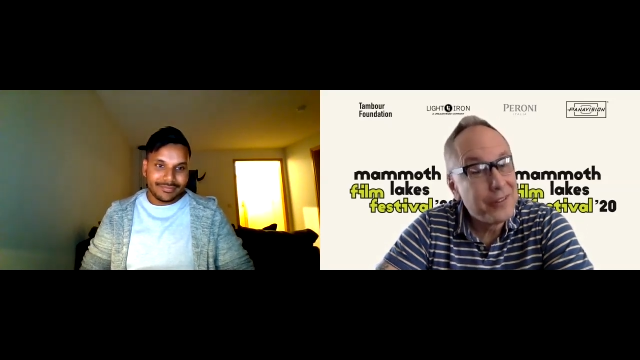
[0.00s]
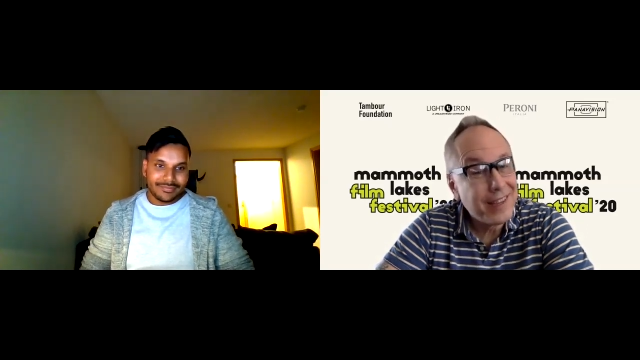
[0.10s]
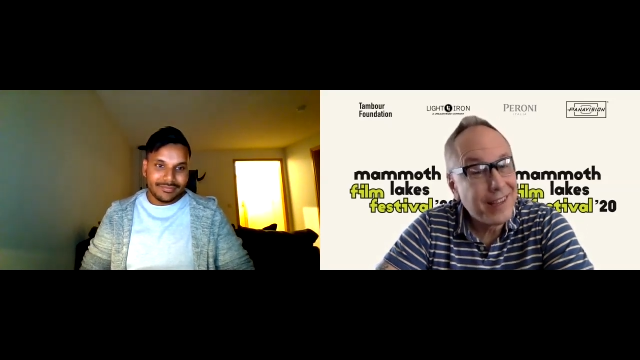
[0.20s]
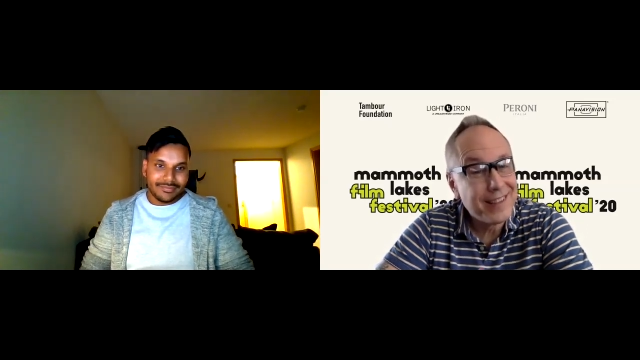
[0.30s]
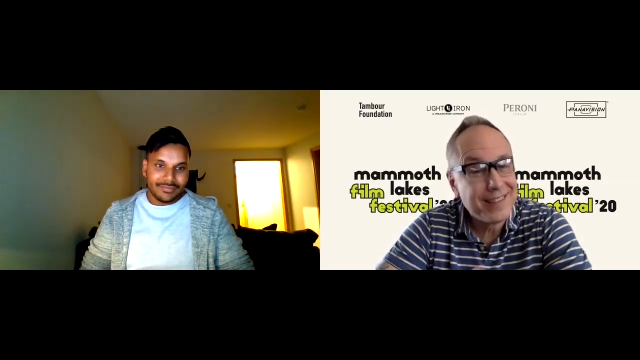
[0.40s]

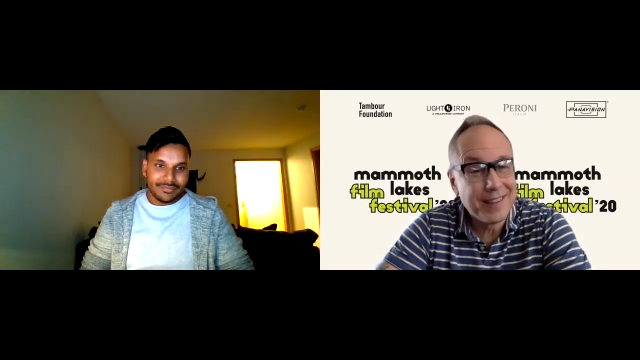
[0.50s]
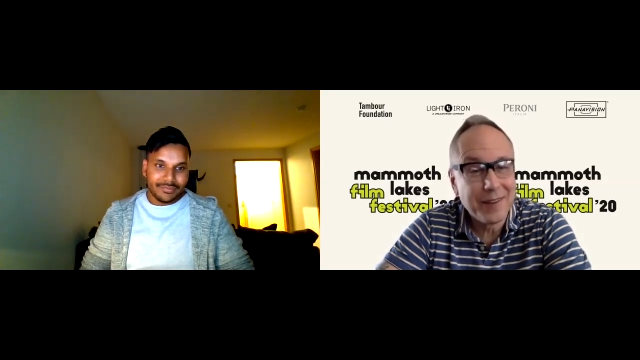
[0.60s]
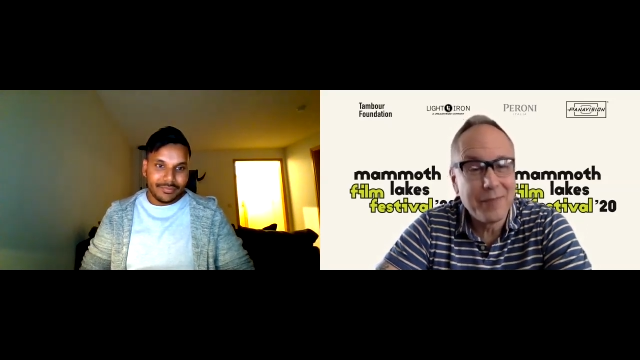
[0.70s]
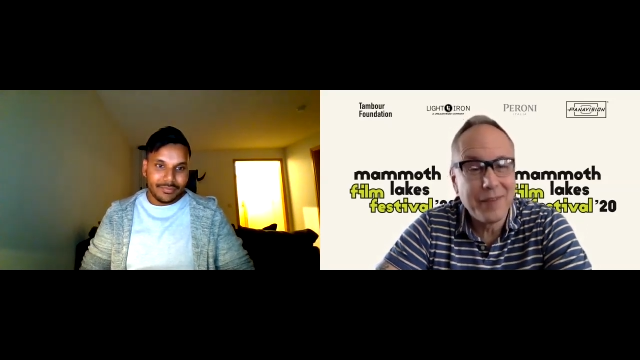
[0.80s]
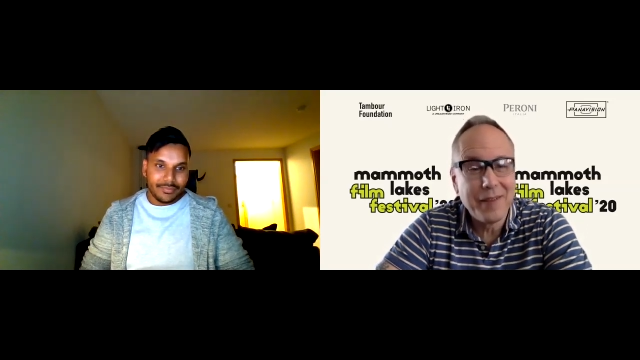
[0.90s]
Speaker 1: tell us a little
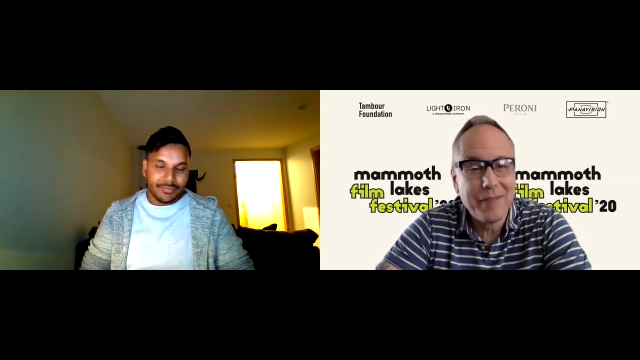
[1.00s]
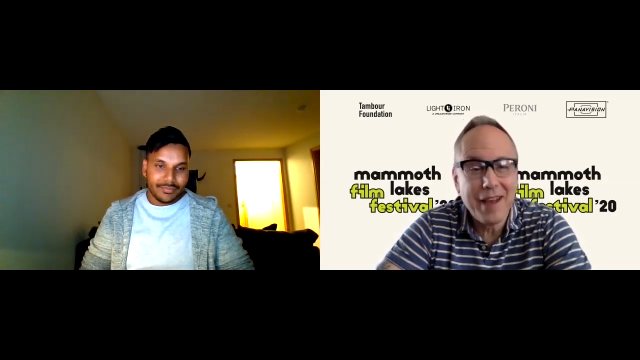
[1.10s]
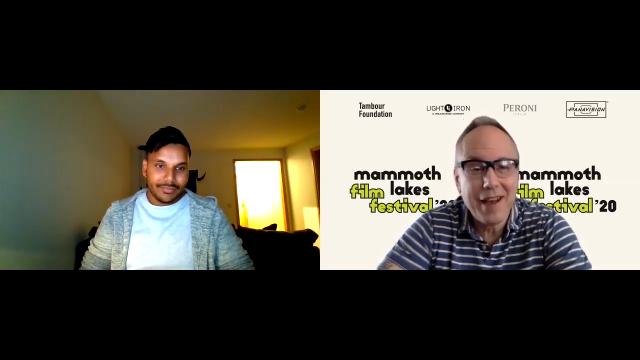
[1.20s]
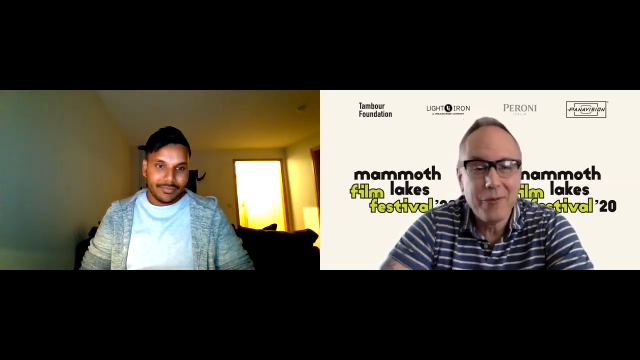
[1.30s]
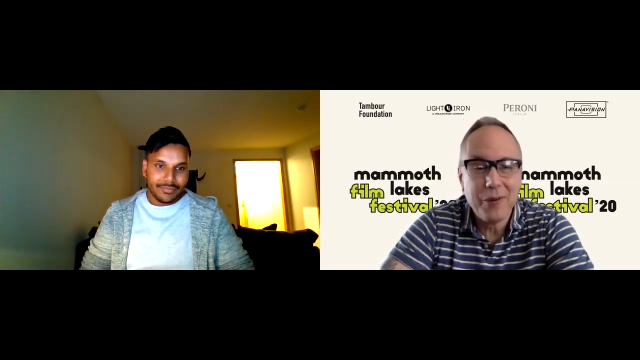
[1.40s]
bit
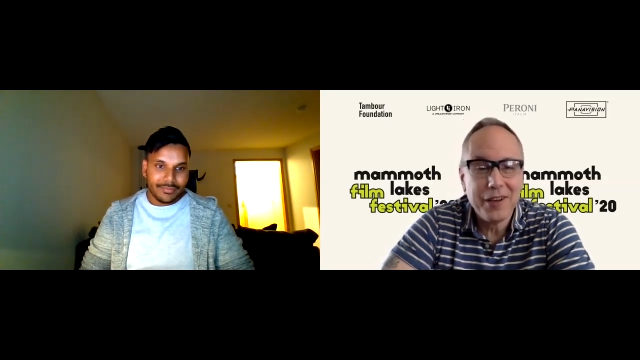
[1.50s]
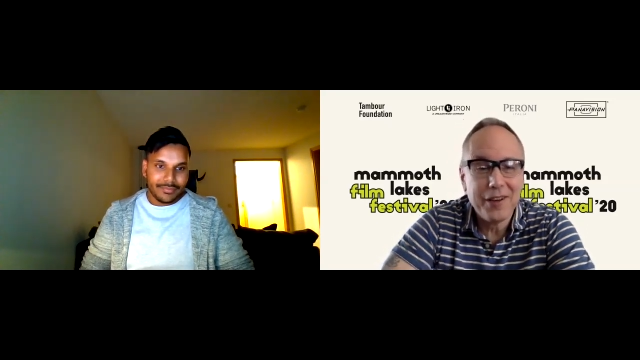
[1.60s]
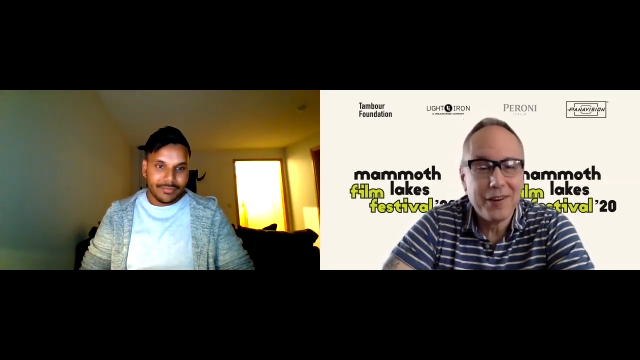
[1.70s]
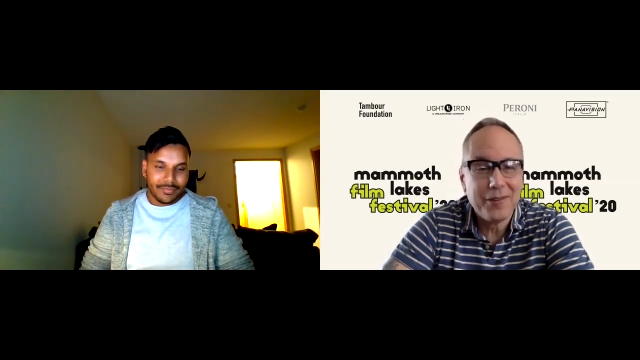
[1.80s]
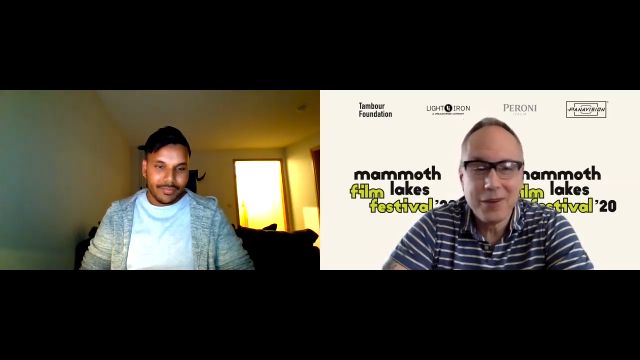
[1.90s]
about what
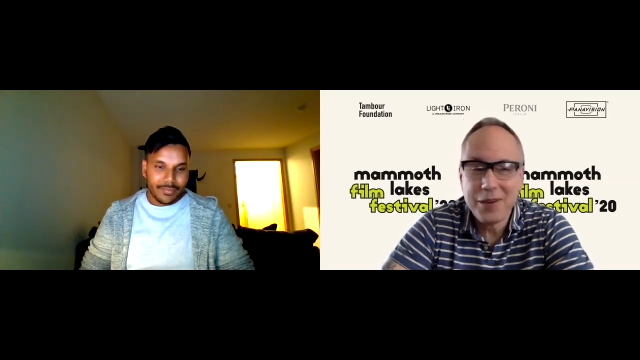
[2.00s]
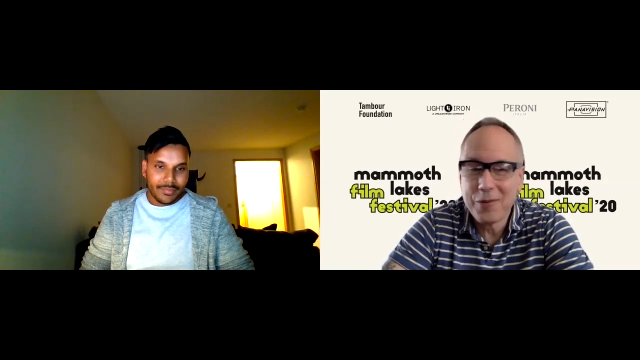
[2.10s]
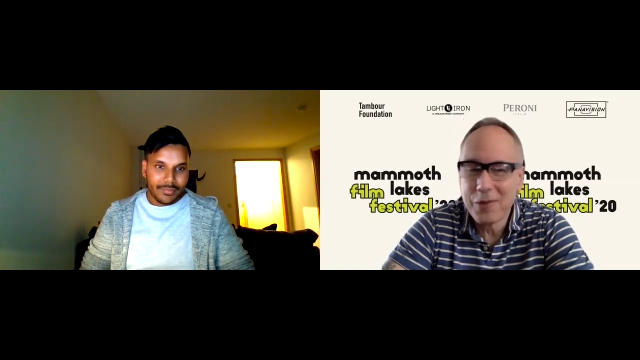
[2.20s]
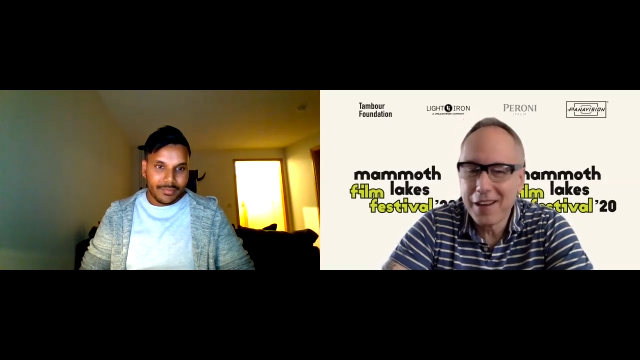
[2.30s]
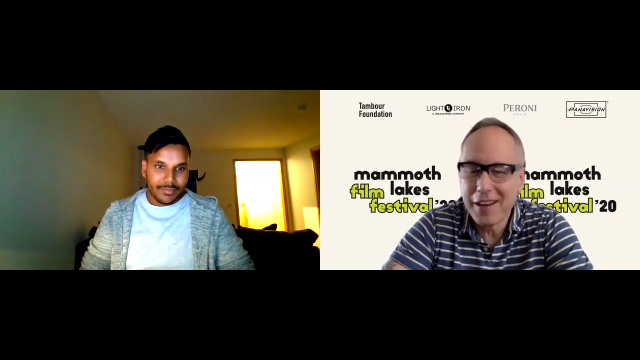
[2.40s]
you're what you're
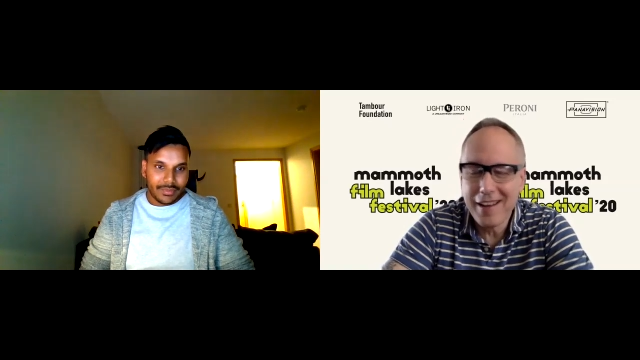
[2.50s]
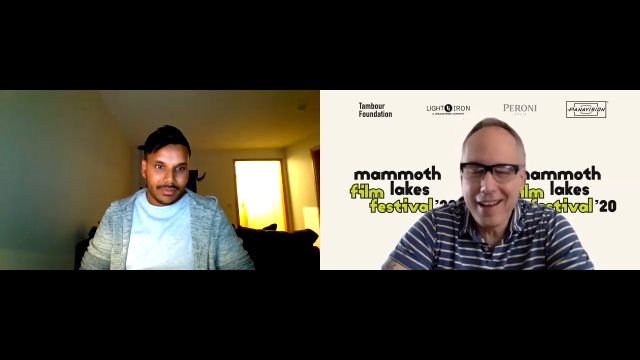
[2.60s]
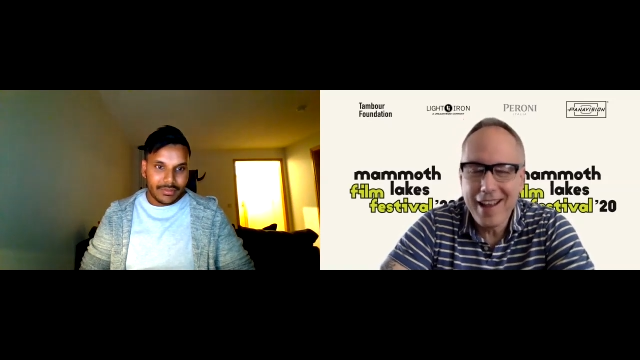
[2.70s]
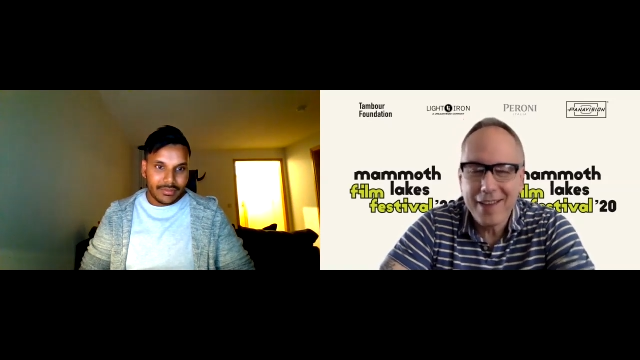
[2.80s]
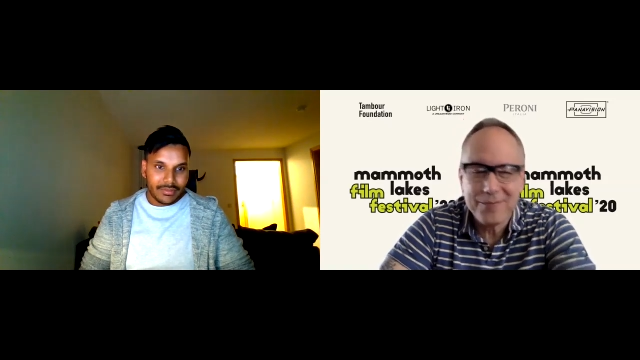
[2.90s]
working on
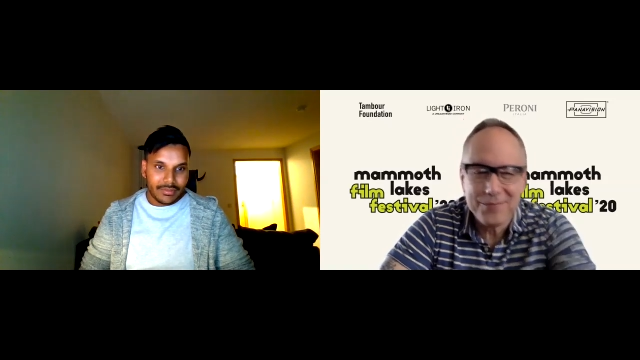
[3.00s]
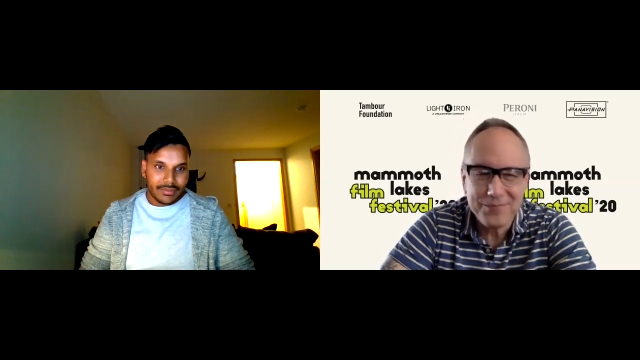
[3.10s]
now.